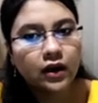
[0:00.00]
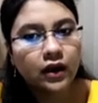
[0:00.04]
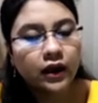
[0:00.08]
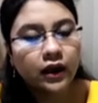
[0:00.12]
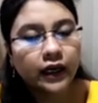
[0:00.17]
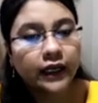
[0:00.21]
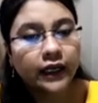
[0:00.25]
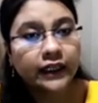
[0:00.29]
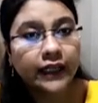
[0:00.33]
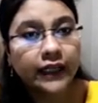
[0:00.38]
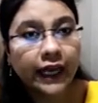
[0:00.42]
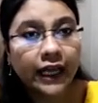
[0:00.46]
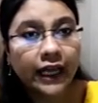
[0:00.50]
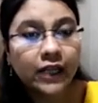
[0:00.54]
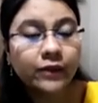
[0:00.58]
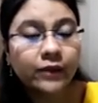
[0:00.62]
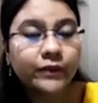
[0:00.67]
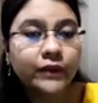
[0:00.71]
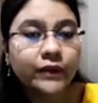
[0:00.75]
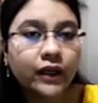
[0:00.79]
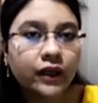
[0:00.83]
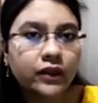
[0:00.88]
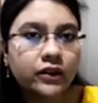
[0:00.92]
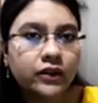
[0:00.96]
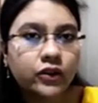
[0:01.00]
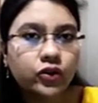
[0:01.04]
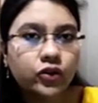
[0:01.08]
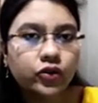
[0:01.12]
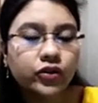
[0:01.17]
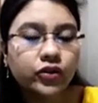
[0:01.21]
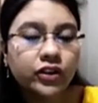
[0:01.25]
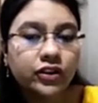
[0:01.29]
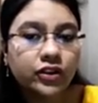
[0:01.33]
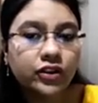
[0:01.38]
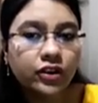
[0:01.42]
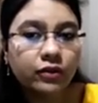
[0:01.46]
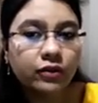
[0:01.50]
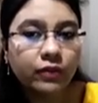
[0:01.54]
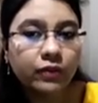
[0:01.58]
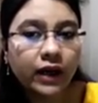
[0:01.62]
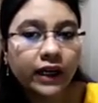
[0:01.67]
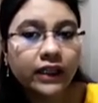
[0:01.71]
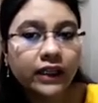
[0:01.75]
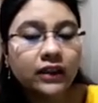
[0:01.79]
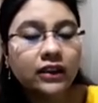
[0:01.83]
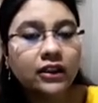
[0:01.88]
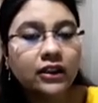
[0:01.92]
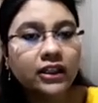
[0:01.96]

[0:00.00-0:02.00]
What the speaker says: It helps us to determine the